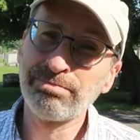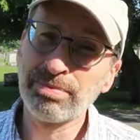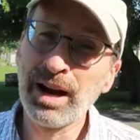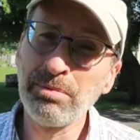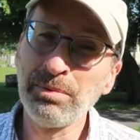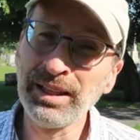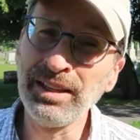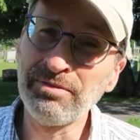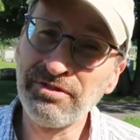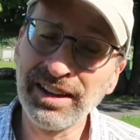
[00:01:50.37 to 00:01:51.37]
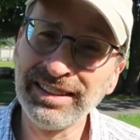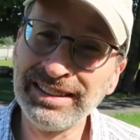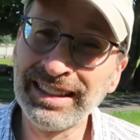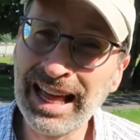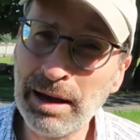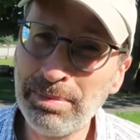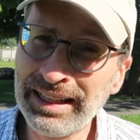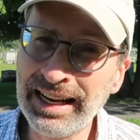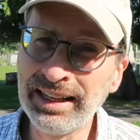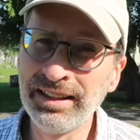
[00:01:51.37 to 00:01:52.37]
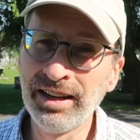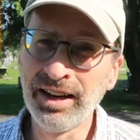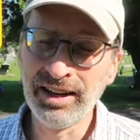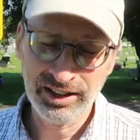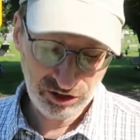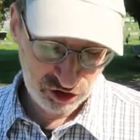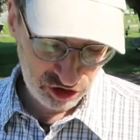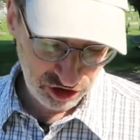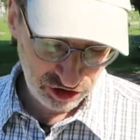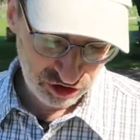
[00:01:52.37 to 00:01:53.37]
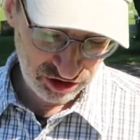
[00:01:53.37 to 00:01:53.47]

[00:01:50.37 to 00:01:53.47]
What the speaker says: probably fairly dilapidated church